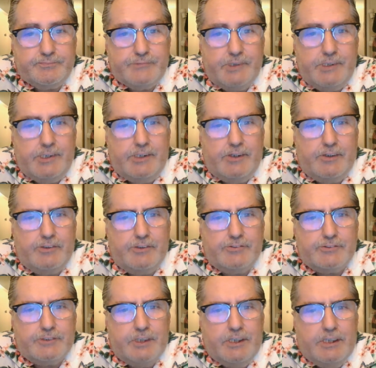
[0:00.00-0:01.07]
He
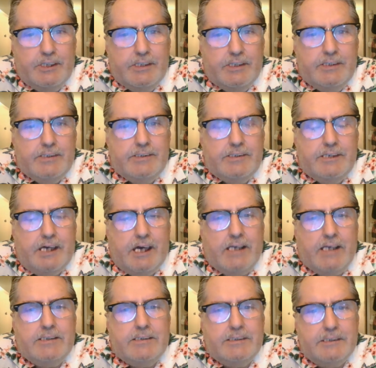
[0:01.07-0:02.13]
introduced the
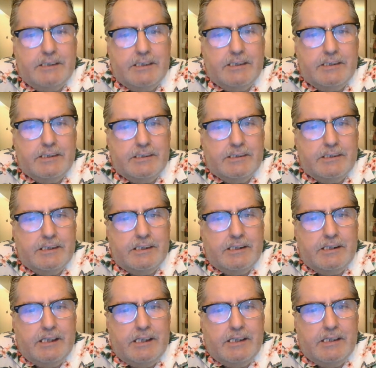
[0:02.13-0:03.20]
idea that
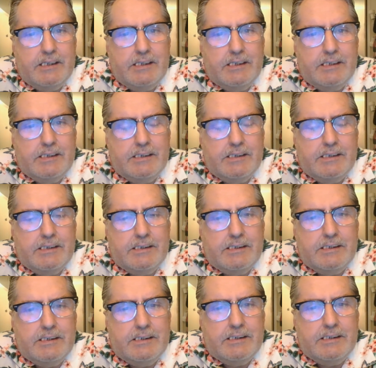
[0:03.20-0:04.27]

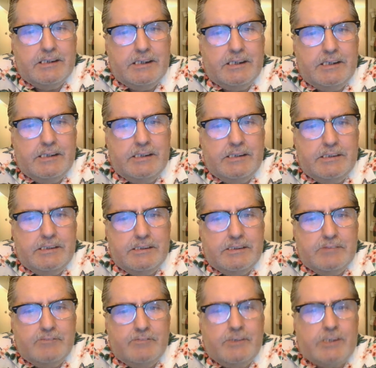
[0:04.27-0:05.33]
a
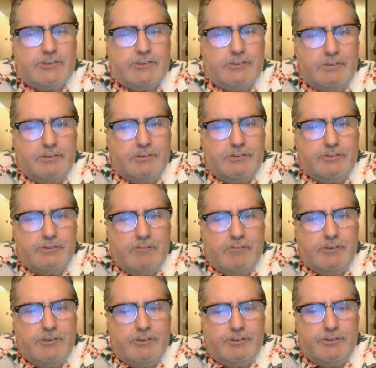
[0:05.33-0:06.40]
vessel
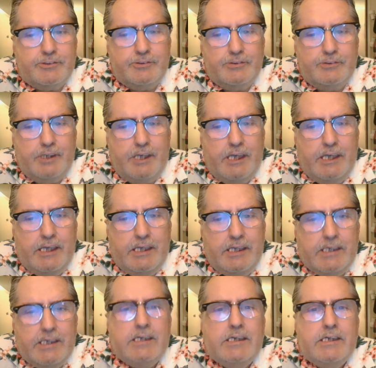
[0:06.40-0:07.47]
traveling through a
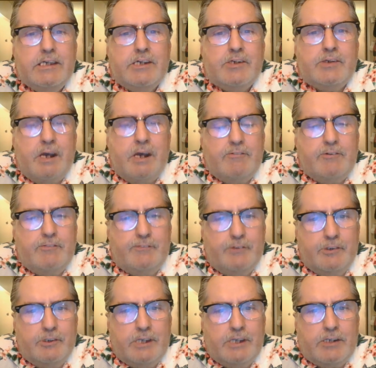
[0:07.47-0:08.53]
gravity
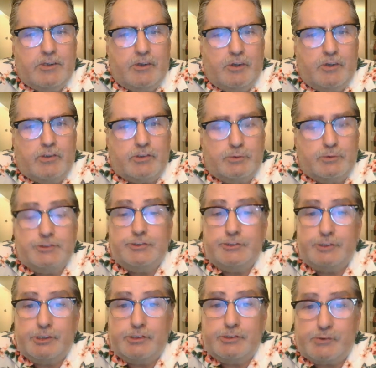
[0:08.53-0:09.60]
field like Earth, which is
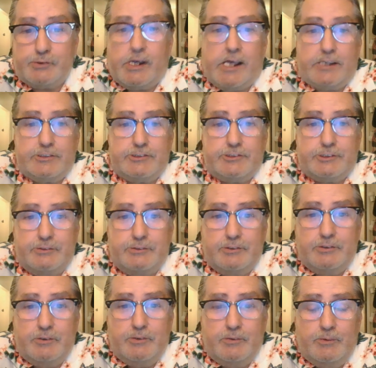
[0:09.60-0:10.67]
attraction,
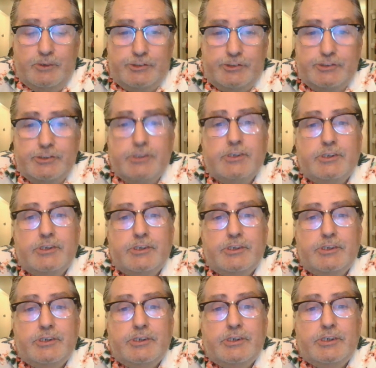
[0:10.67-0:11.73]
which
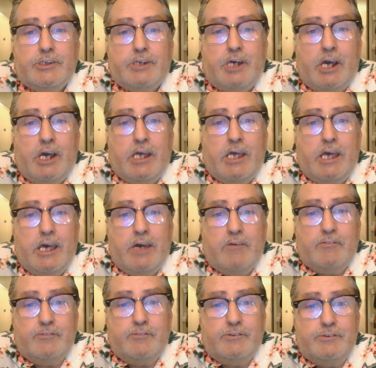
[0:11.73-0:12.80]
I
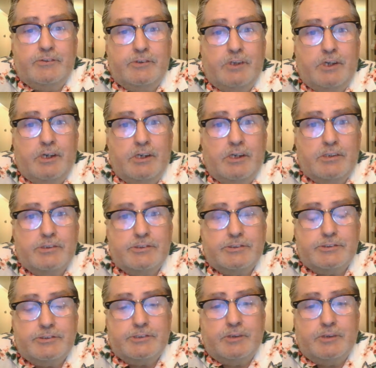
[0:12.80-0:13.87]
have
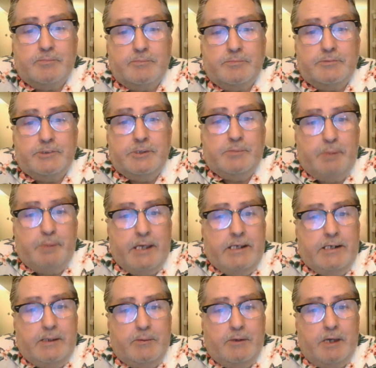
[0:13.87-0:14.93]
some debate
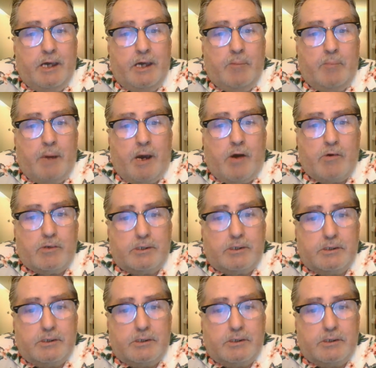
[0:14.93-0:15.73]
about,